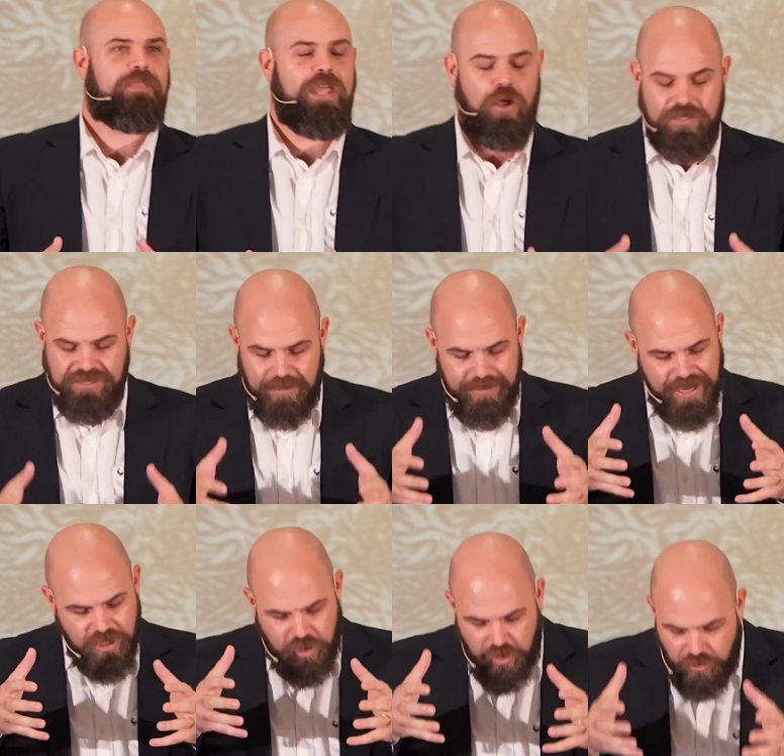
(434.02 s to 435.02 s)
there are some
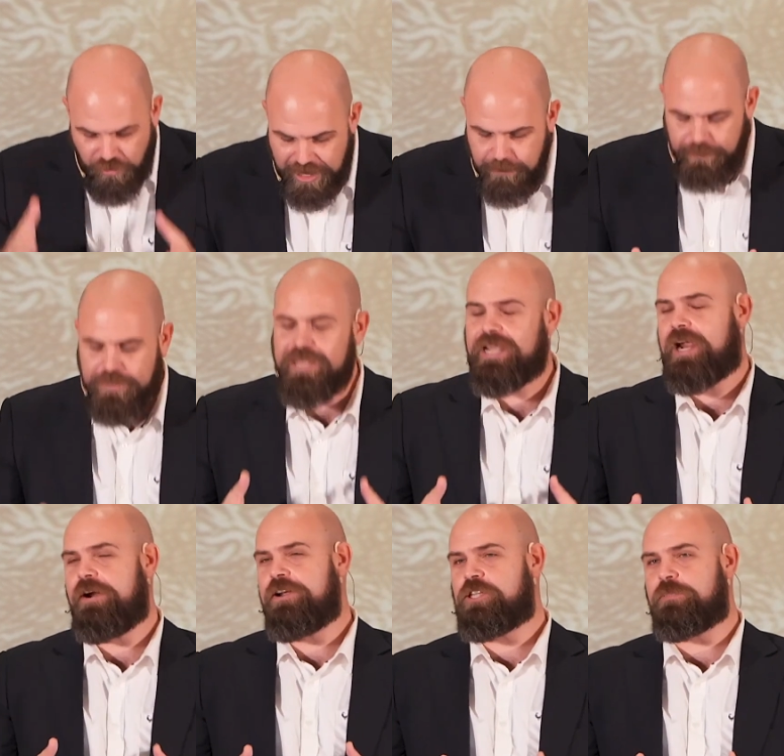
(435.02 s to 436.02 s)
incredible
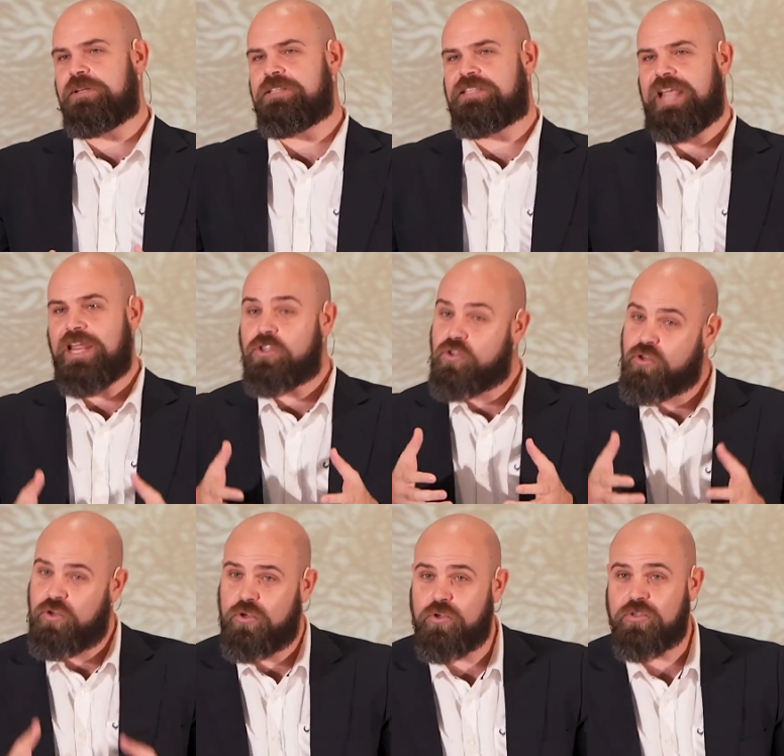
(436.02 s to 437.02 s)
encouragements and
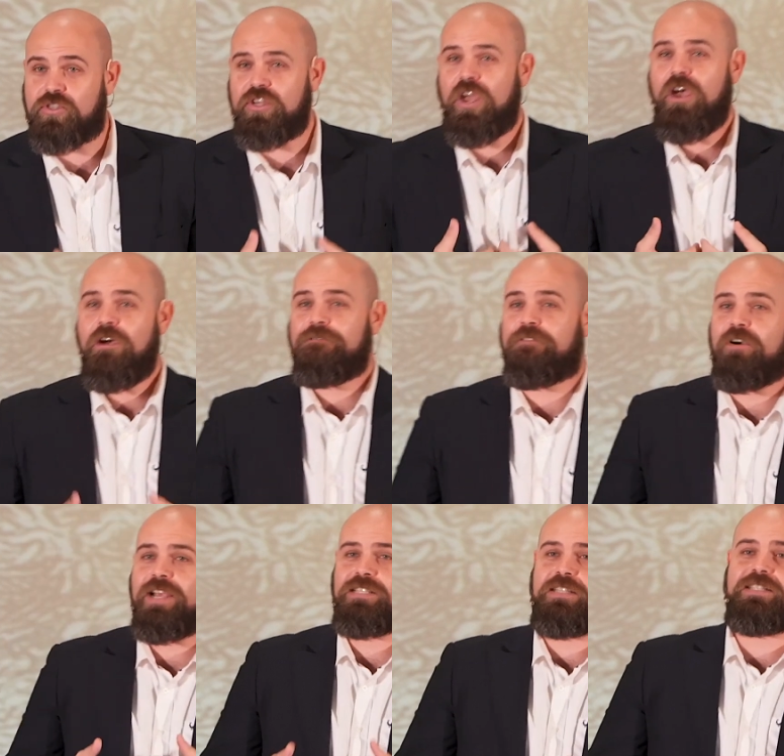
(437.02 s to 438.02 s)
truths for
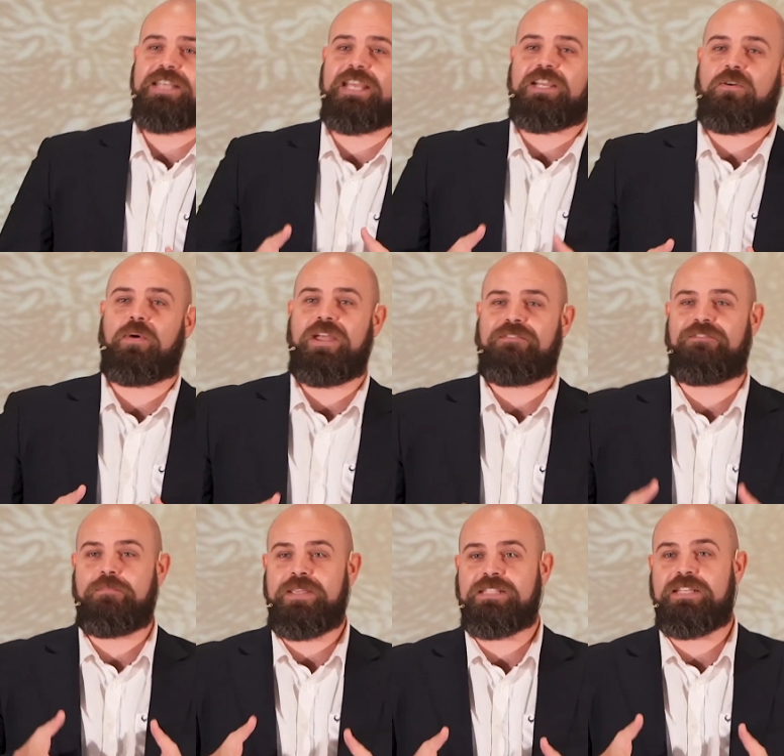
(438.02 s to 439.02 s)
us to take away
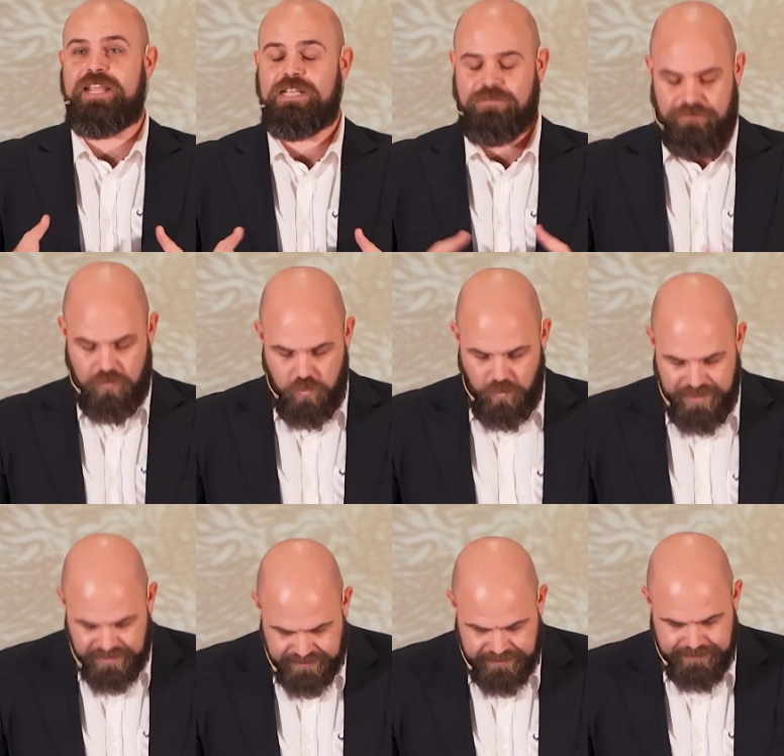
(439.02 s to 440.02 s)
from these next few
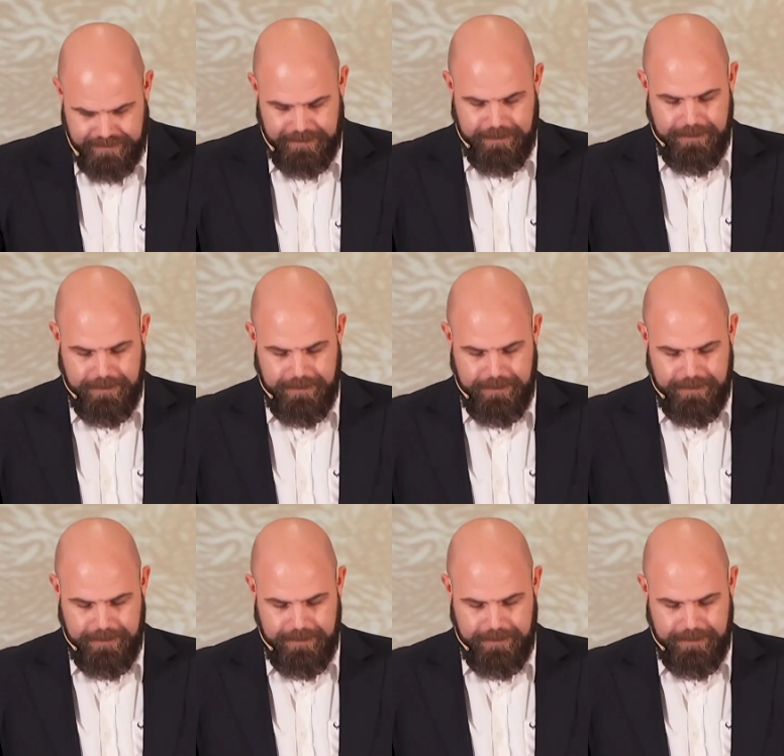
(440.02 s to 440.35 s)
weeks.